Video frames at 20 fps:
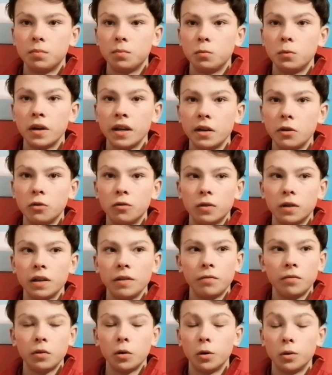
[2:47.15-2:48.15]
win
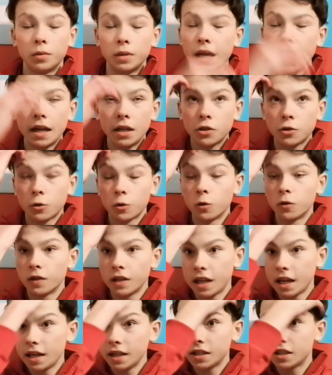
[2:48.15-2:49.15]
or get a draw
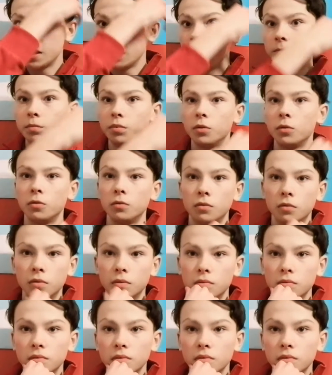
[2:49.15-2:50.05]
against Liverpool.